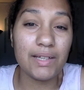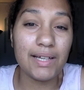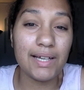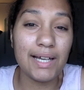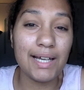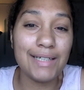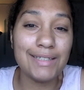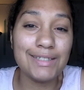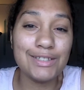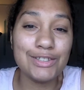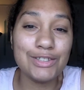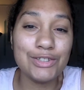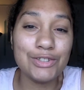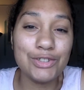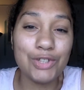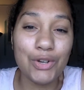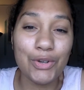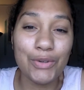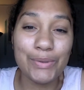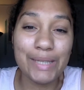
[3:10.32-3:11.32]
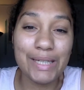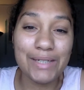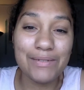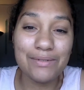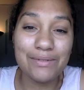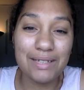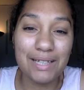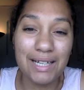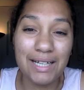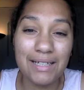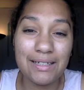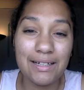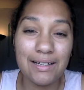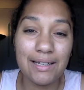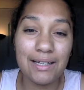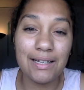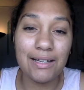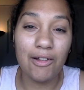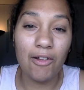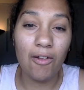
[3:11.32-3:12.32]
I just don't like relying
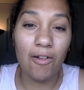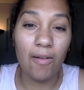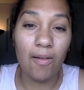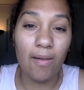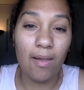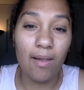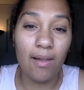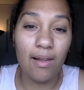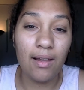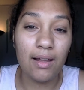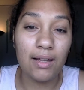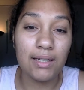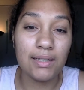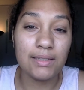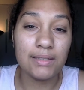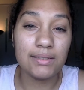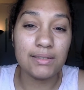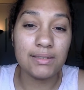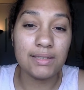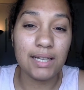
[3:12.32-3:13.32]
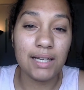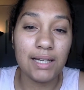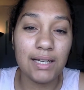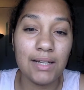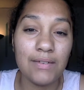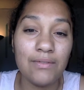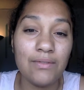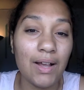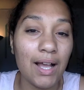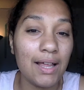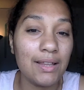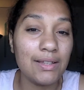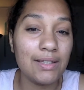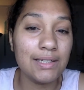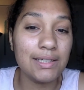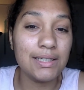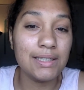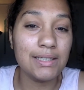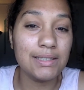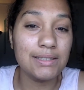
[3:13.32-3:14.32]
on it, and I'd
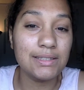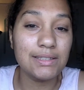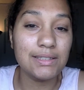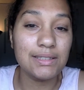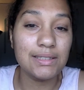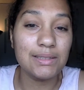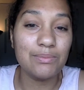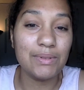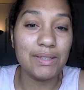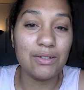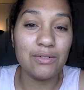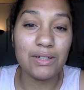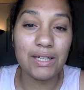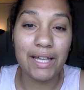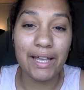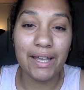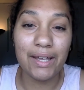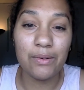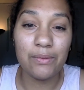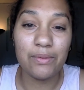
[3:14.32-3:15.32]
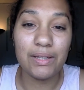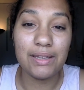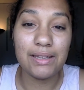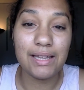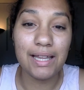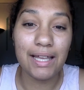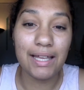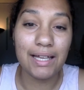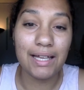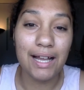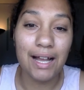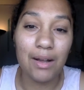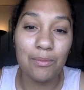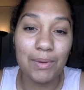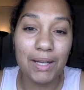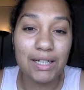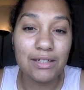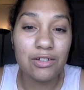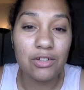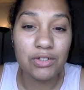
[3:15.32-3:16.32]
rather just be okay with like how
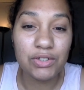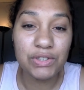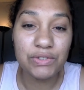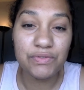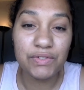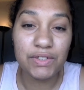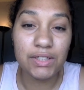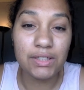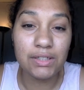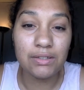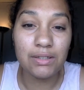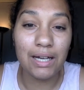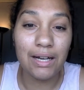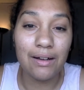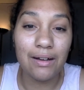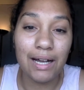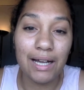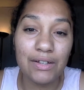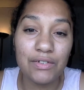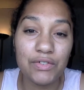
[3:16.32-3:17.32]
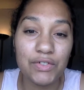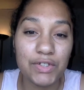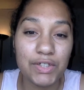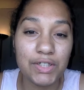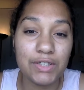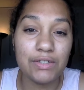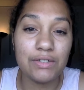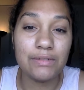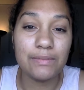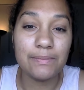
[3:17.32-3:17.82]
my clothes feel, how I feel.